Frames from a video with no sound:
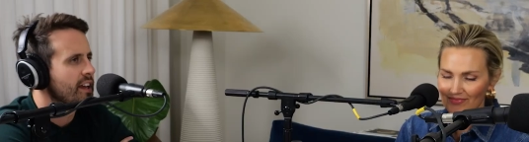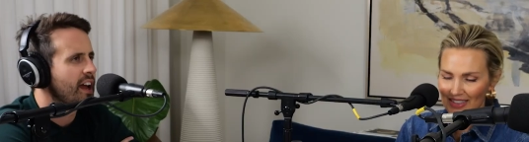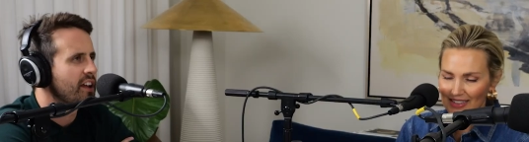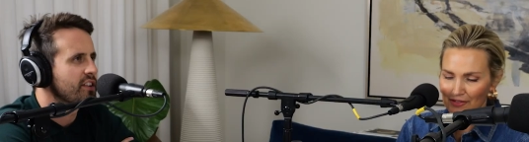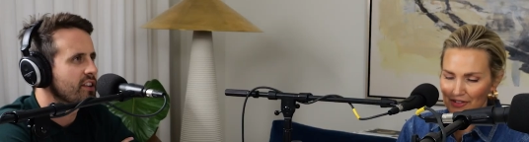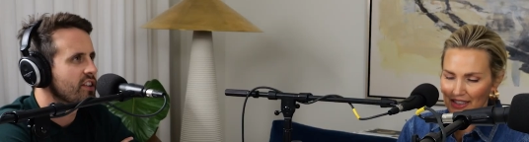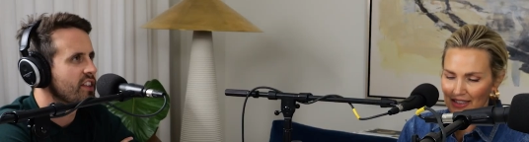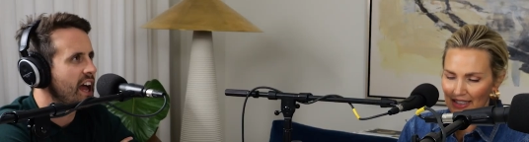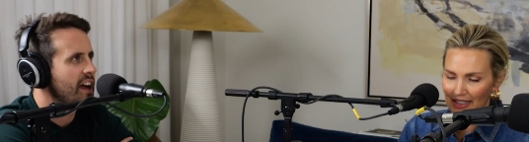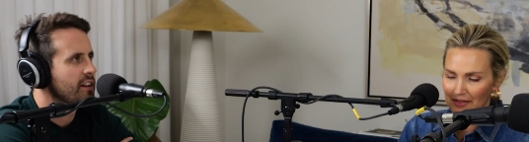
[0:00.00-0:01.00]
Speaker 1: Yeah, I think
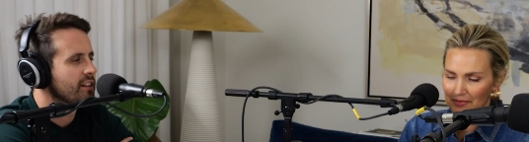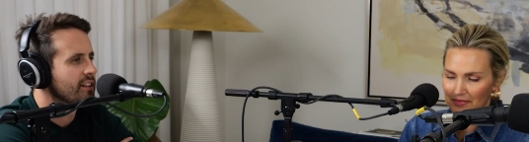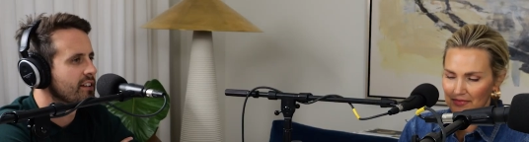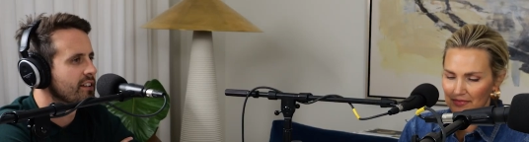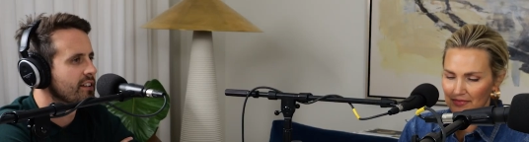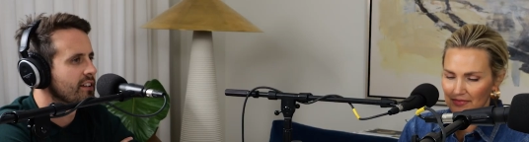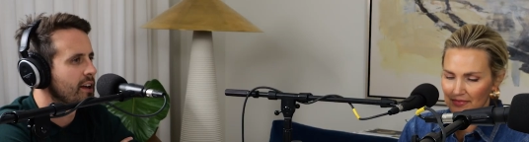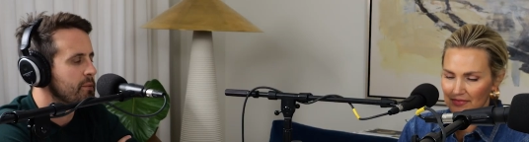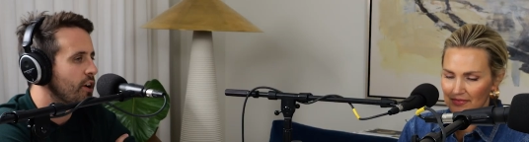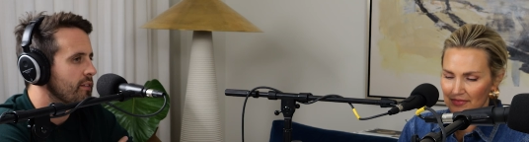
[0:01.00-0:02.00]
because of those things.
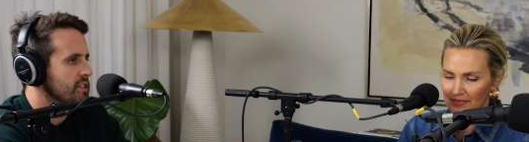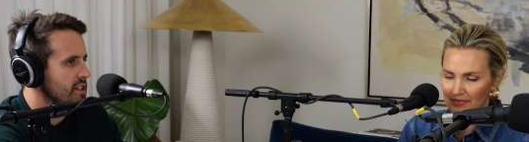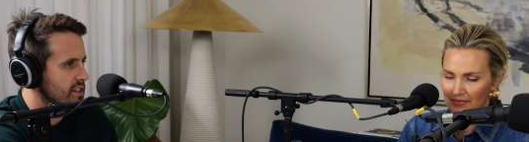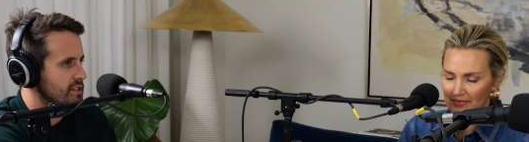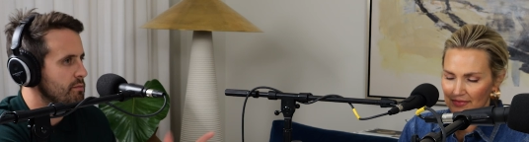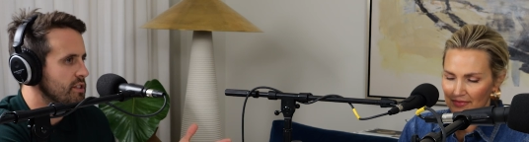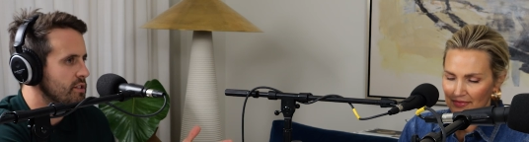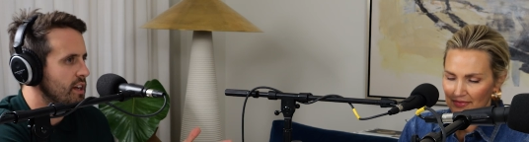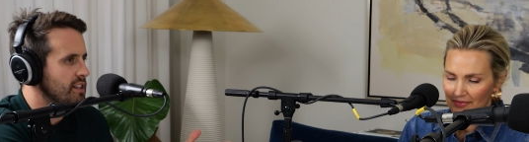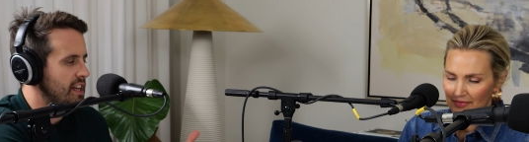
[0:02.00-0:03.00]
Speaker 2: I mean, obviously that's the
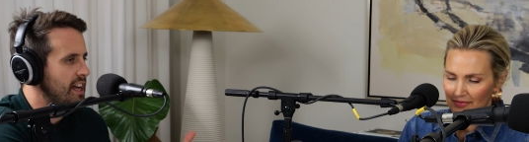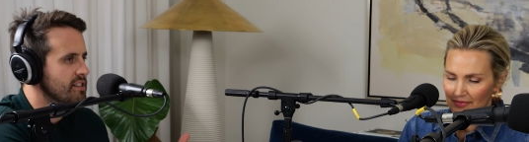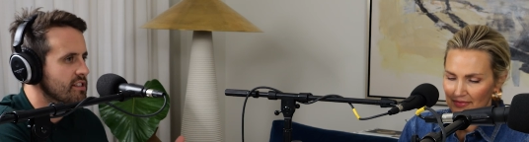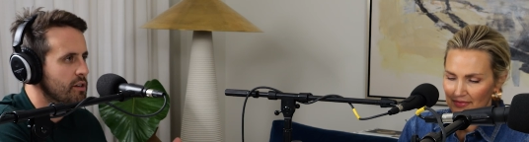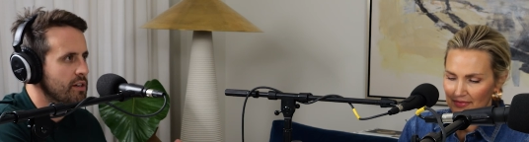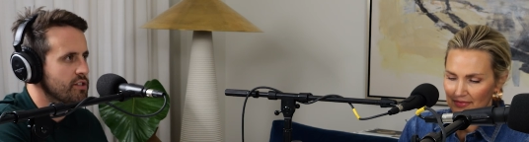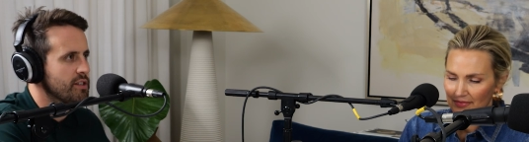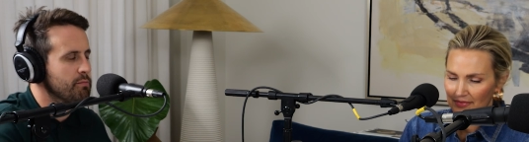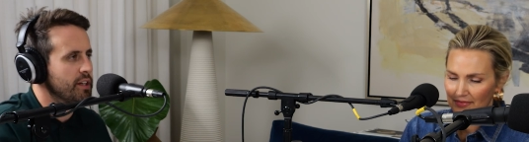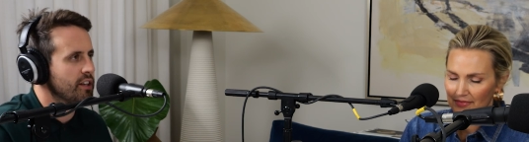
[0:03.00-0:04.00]
reason you guys asked the
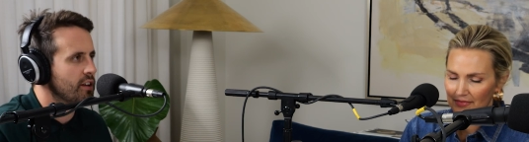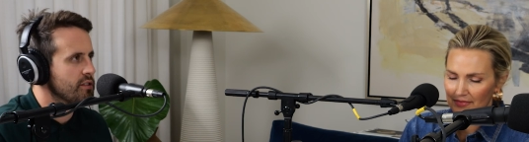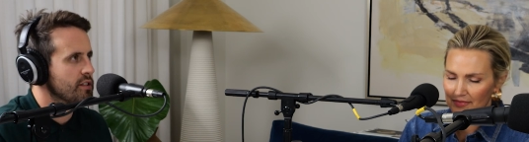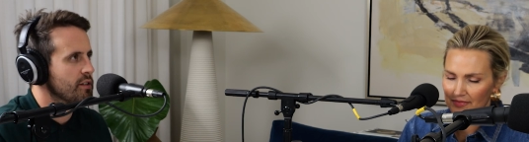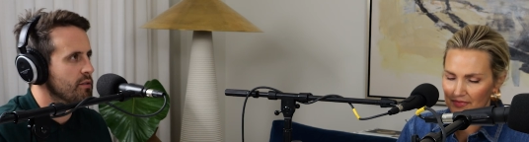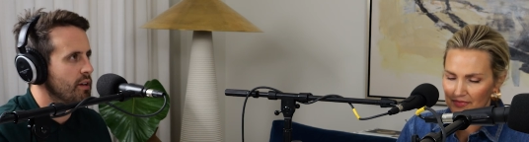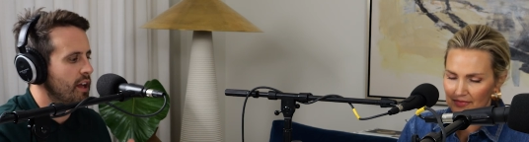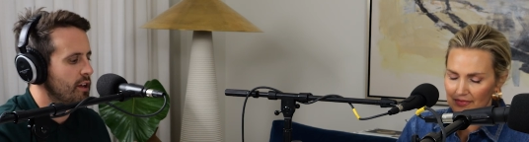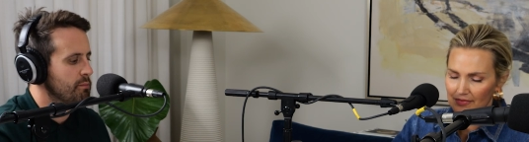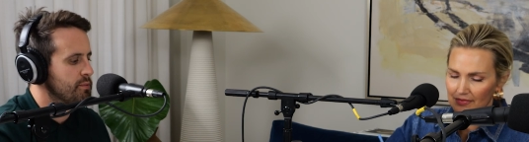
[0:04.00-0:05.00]
question, but it mm-hmm. also
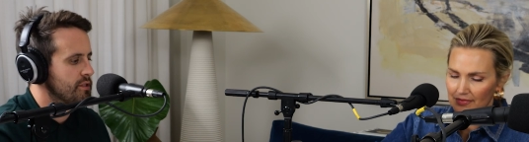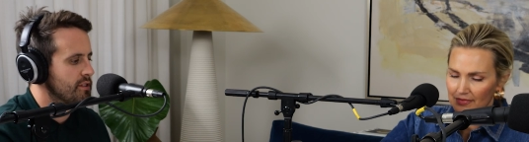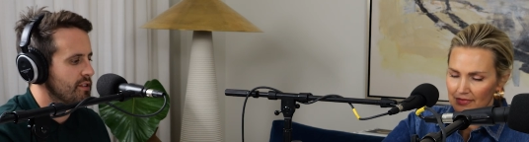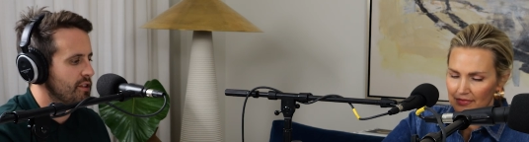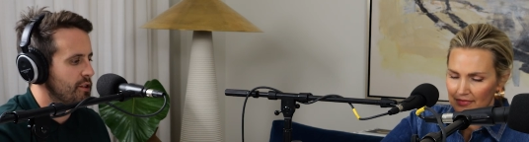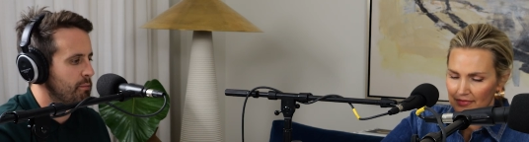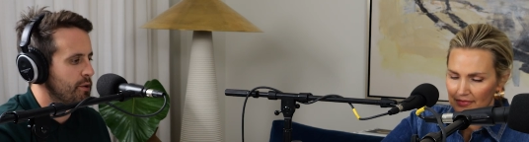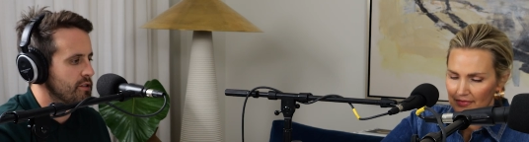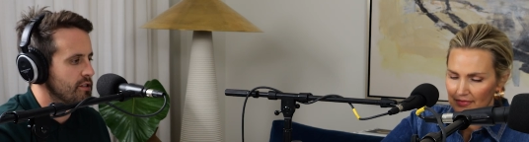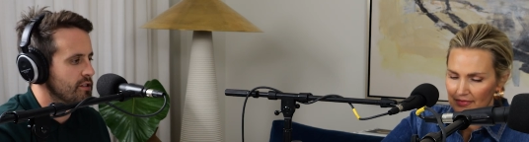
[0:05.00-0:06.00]
helps the
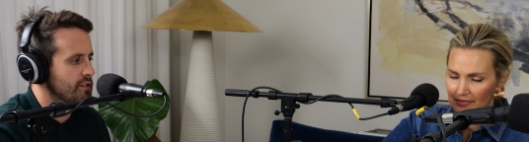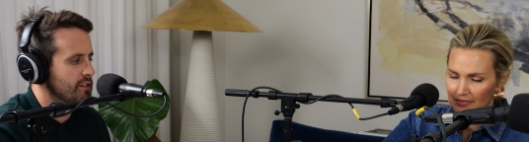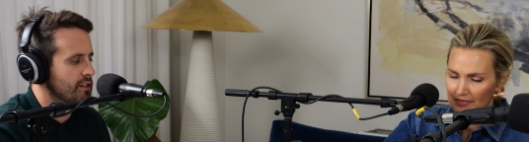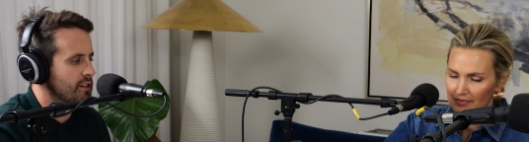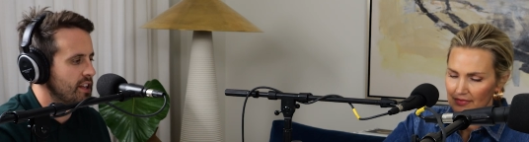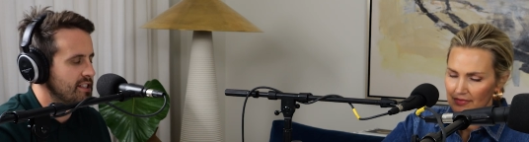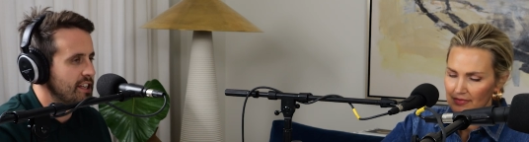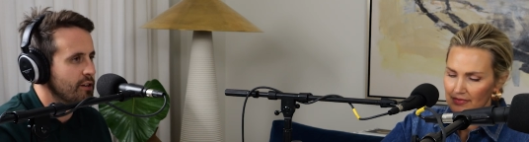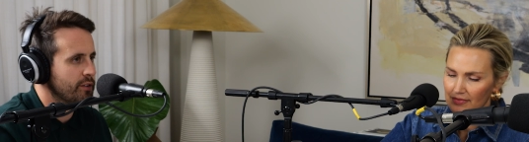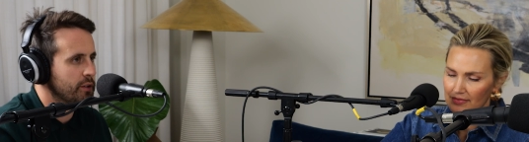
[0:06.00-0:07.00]
person that's
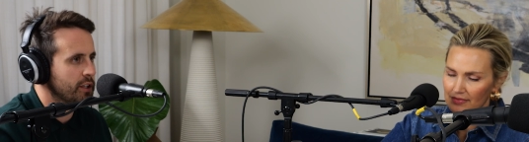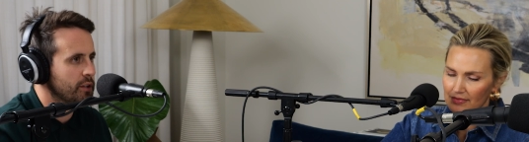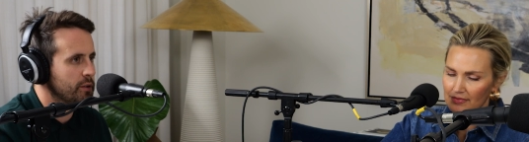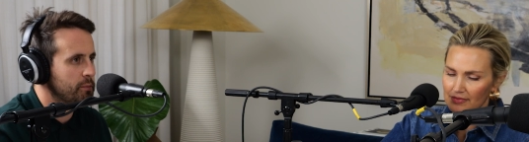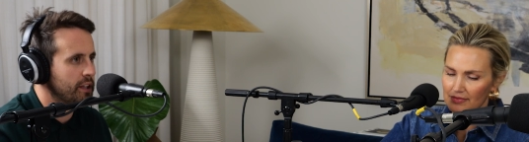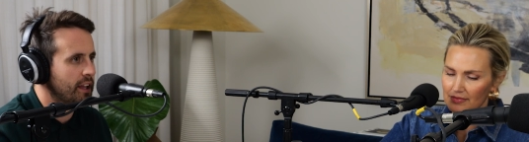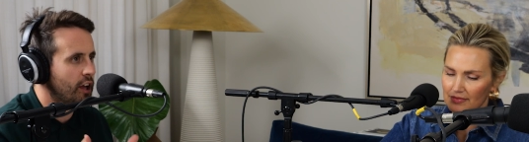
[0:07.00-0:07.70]
interviewing you being